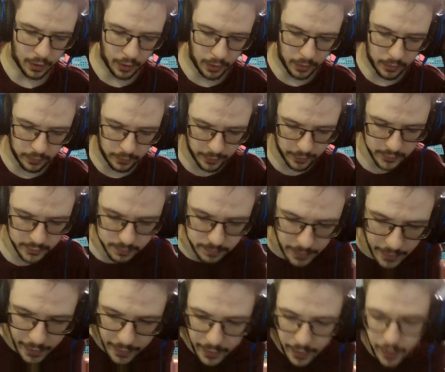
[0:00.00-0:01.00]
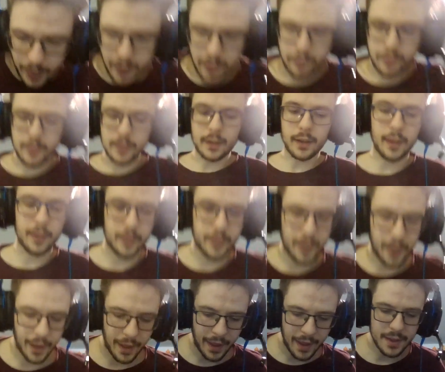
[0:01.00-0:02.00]
This pack, I think,
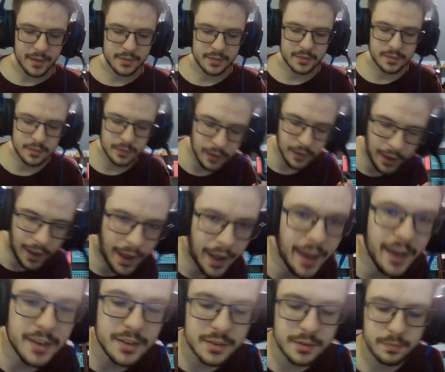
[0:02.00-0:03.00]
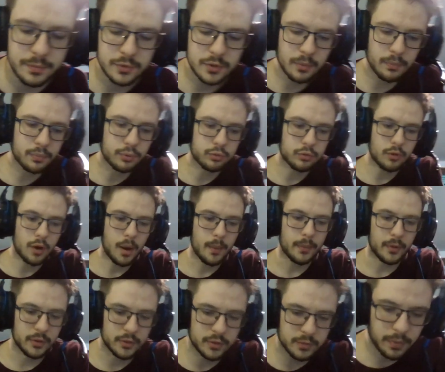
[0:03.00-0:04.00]
has some
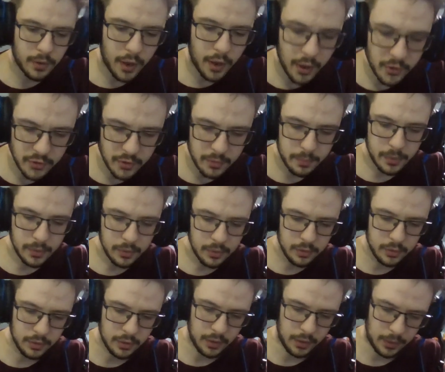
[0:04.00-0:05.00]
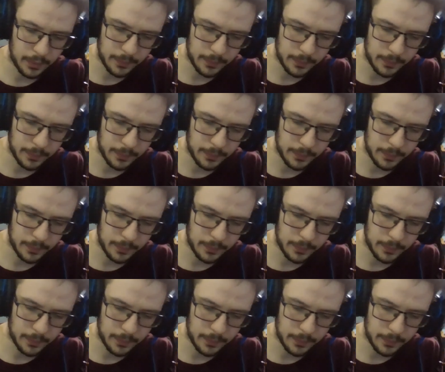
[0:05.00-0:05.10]
promise, possibility